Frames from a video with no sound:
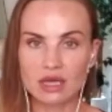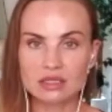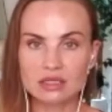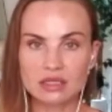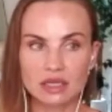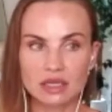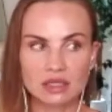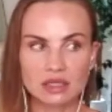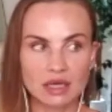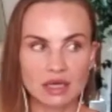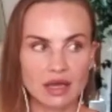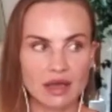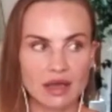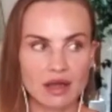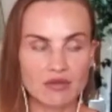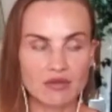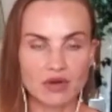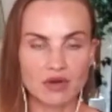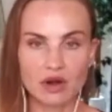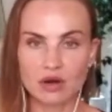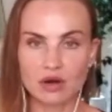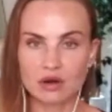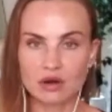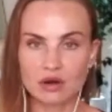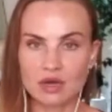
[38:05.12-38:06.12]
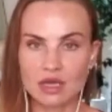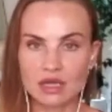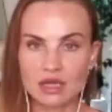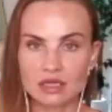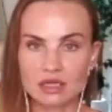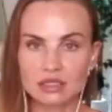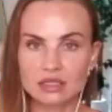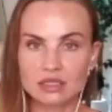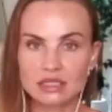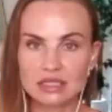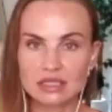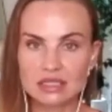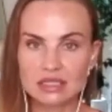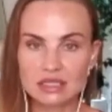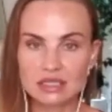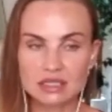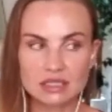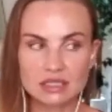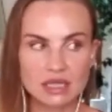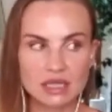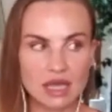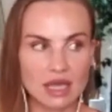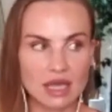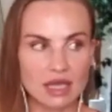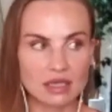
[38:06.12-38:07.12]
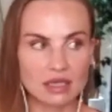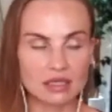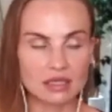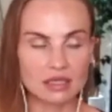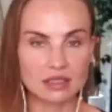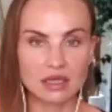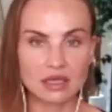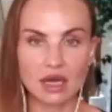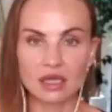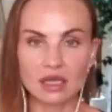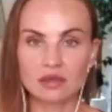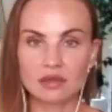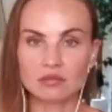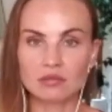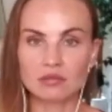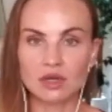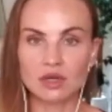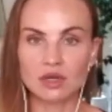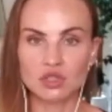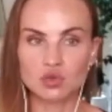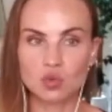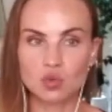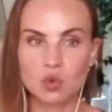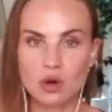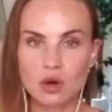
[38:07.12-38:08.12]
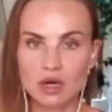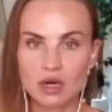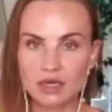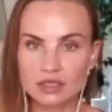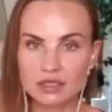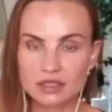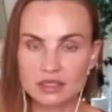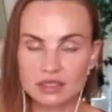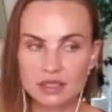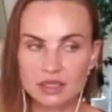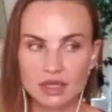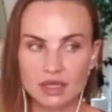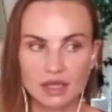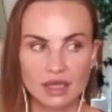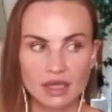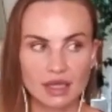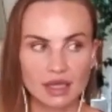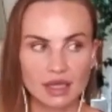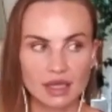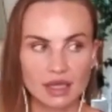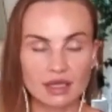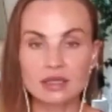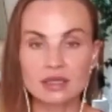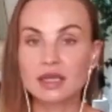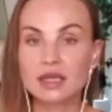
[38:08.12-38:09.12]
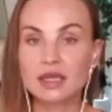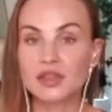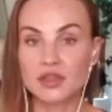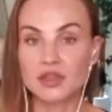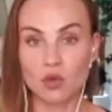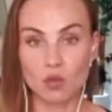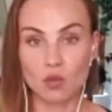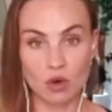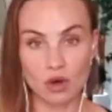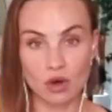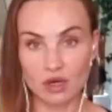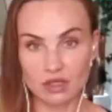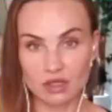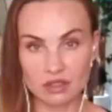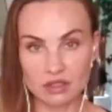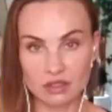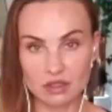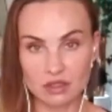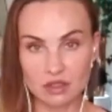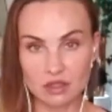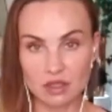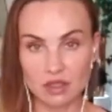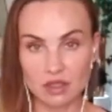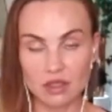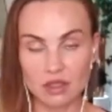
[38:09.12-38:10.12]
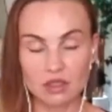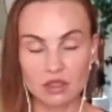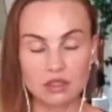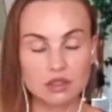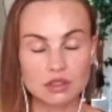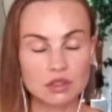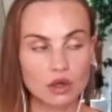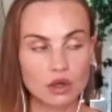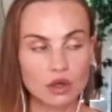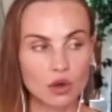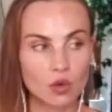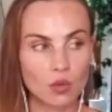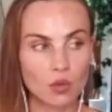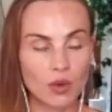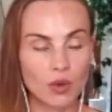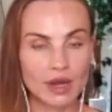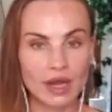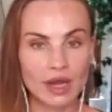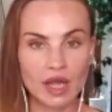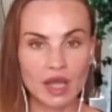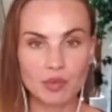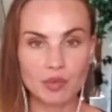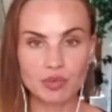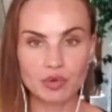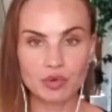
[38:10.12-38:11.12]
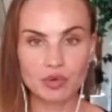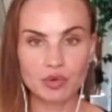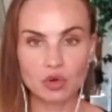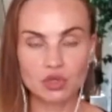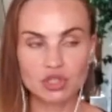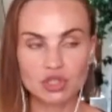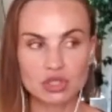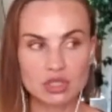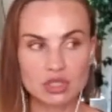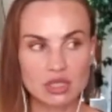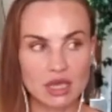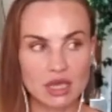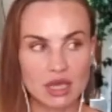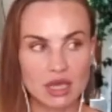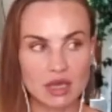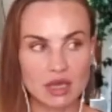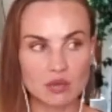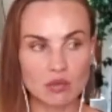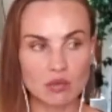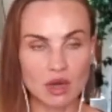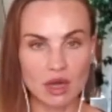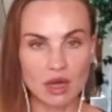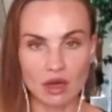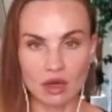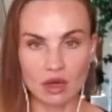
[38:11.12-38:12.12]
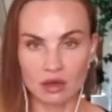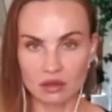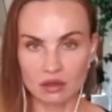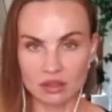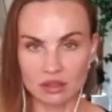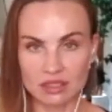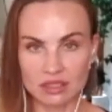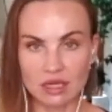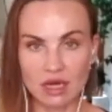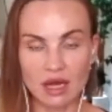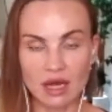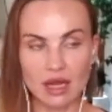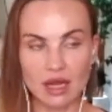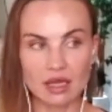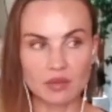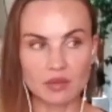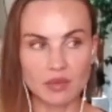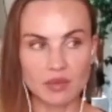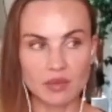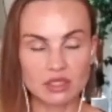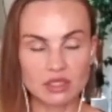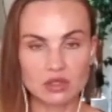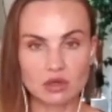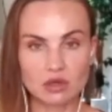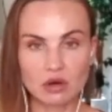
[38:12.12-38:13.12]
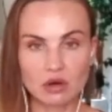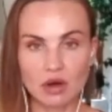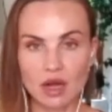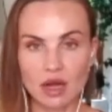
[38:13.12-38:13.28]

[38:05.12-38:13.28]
that I have herniated discs, and it gotten much worse, and nothing works. So when I approached him, this guy in Mexico,